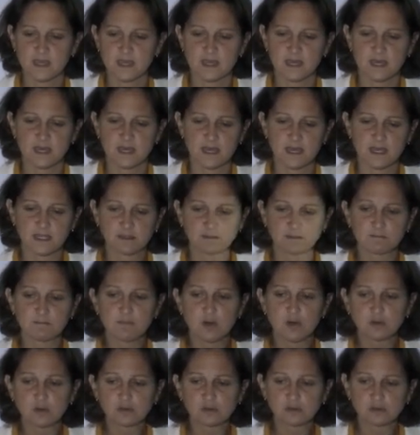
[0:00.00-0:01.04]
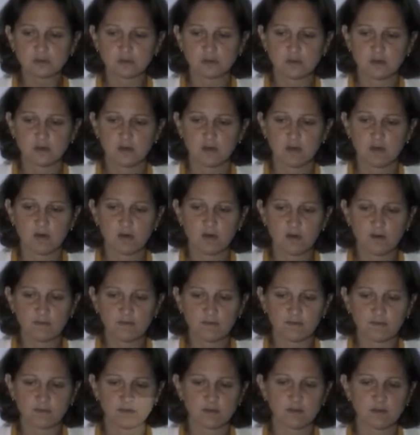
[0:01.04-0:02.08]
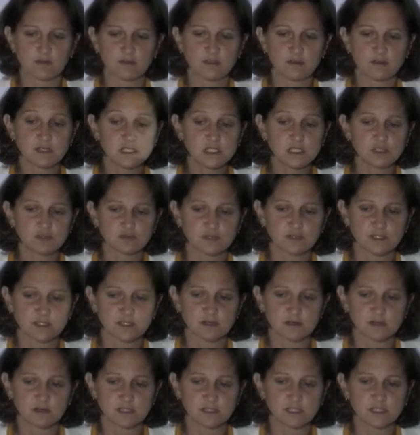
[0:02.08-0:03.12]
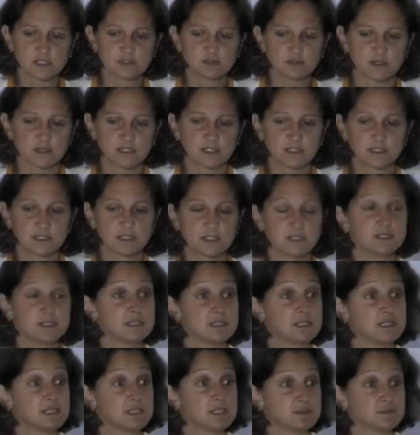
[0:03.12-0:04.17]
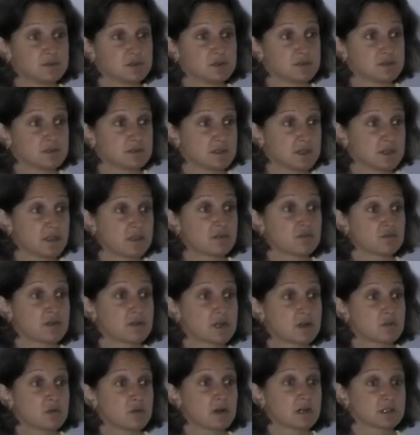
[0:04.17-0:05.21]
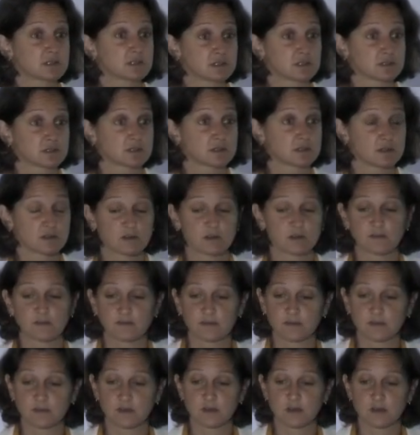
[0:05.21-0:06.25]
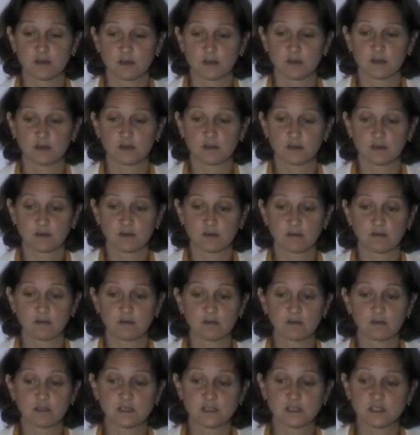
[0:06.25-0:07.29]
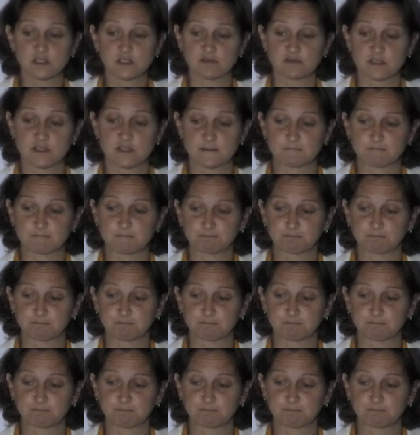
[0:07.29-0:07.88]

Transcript: And most of the injuries are situated in the isthmus. It's 3/4 of all the injuries.